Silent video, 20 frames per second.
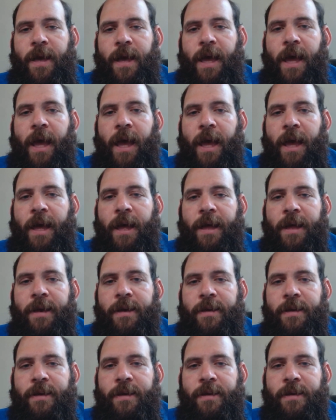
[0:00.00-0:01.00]

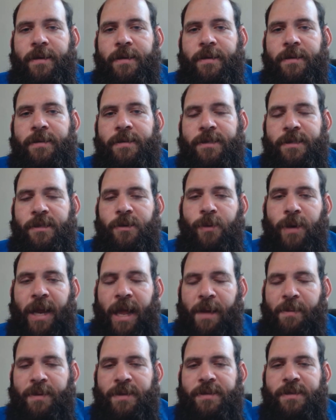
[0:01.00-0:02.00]
and see what
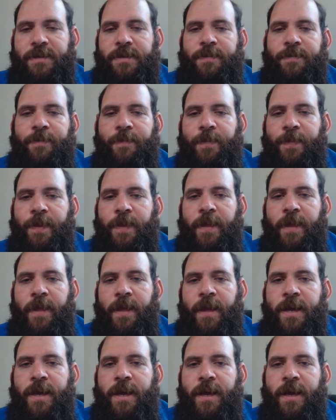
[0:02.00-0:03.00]
happens.
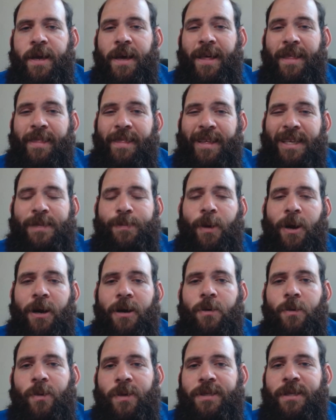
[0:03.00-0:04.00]
This
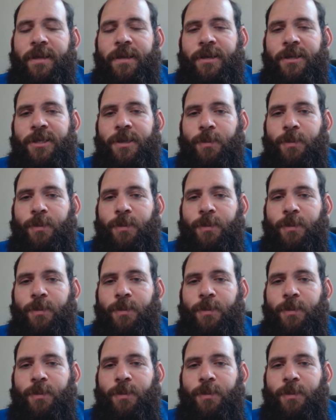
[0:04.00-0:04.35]
part was a little